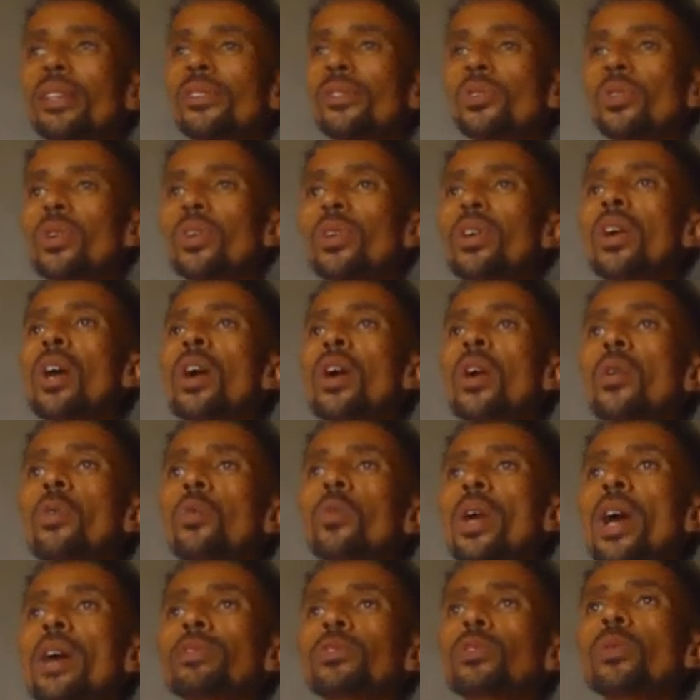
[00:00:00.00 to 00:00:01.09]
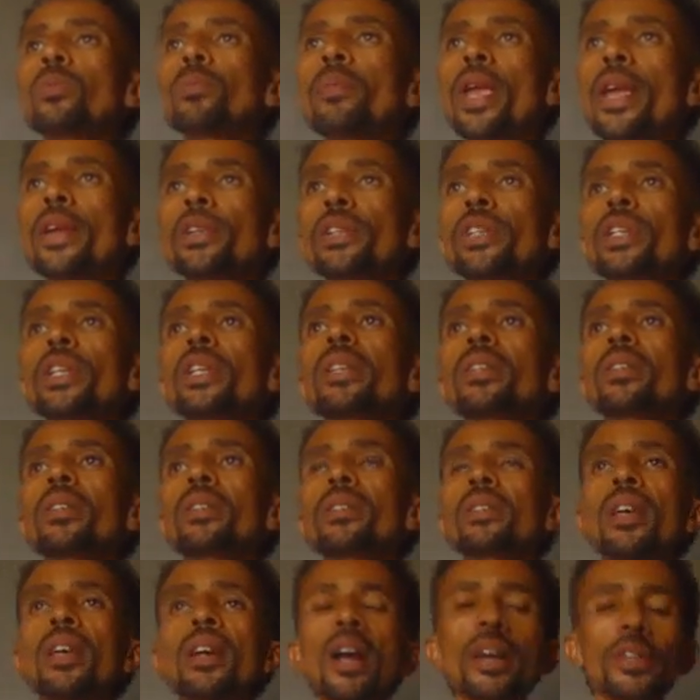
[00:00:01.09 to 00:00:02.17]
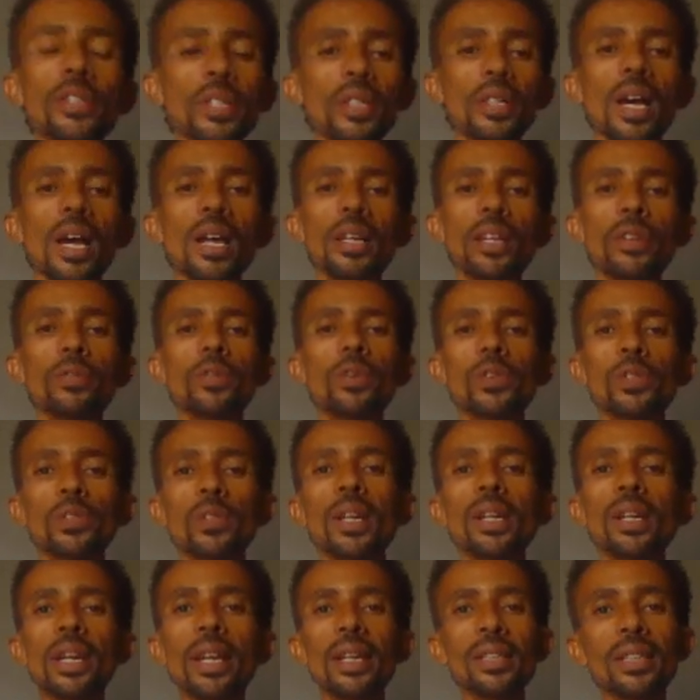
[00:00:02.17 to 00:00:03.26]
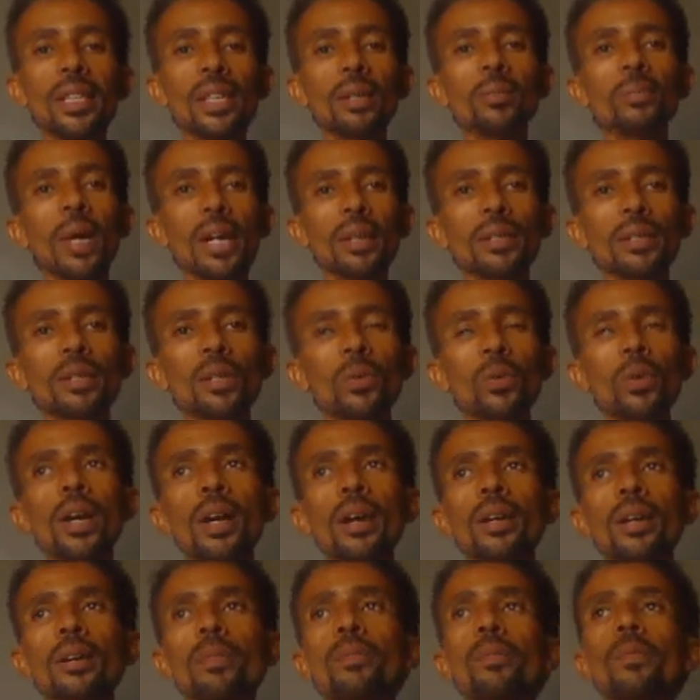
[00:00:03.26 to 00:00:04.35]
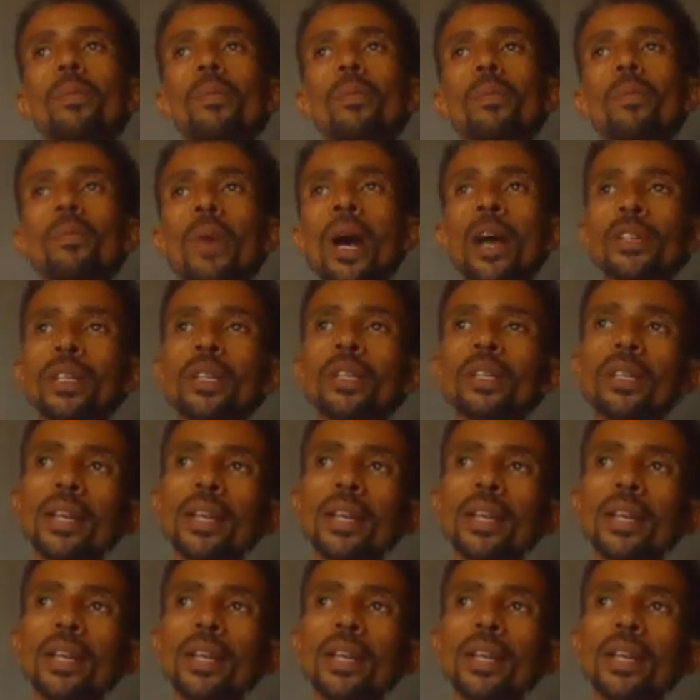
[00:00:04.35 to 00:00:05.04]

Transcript: So we have to mention the rationale for selecting particular machine